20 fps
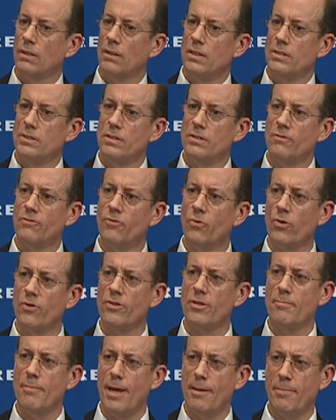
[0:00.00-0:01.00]
is in the
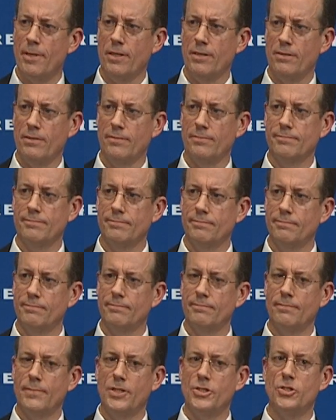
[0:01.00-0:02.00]
Fourth Amendment
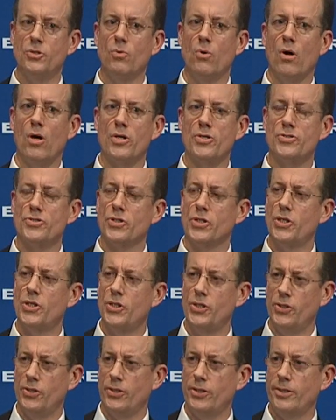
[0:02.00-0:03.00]
that you are
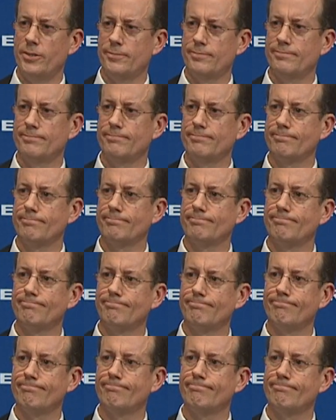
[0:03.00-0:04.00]
secure.
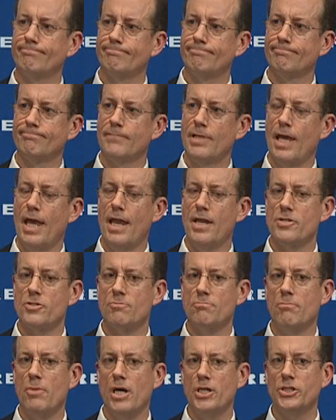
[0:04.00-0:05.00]
And as
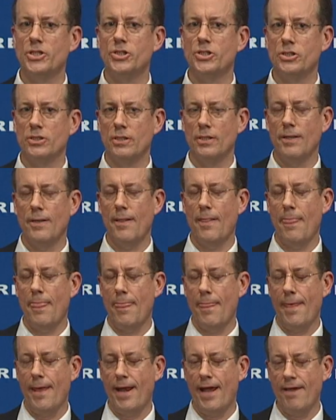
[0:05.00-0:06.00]
much,
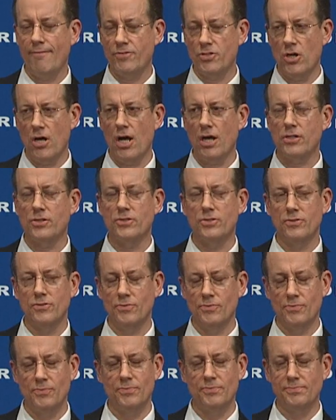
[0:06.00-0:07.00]
and I've talked
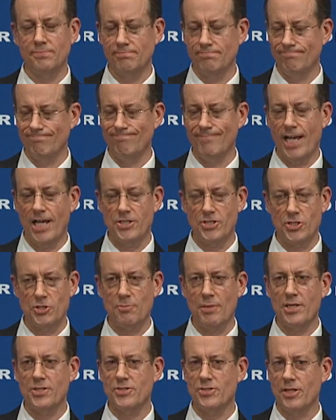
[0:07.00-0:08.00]
to not just
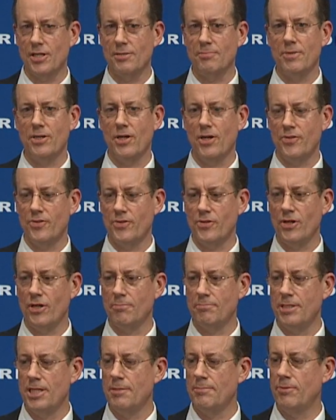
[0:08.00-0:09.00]
my son, but other
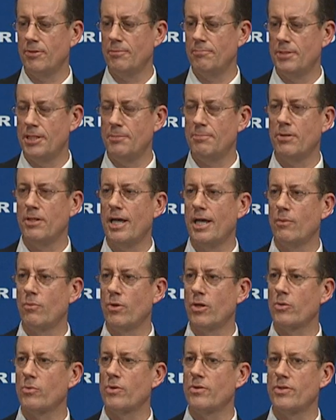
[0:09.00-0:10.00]
young people and people I
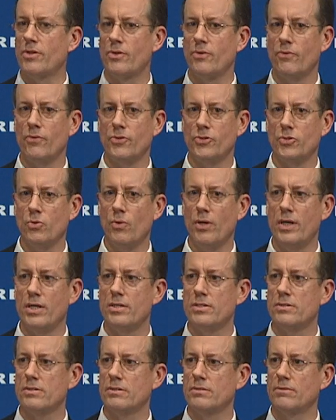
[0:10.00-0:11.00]
work with that are in their
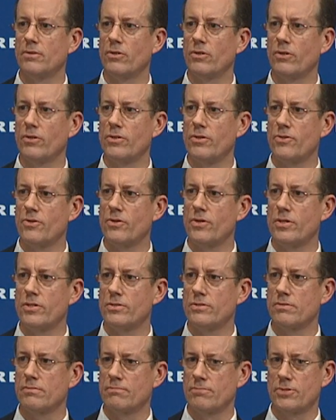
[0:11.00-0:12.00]
20s and early
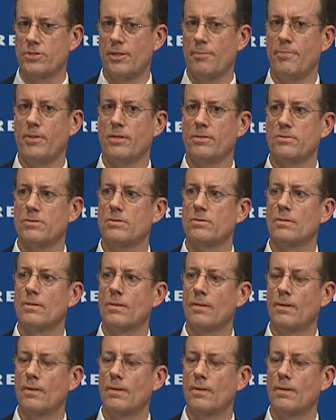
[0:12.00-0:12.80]
30s somethings.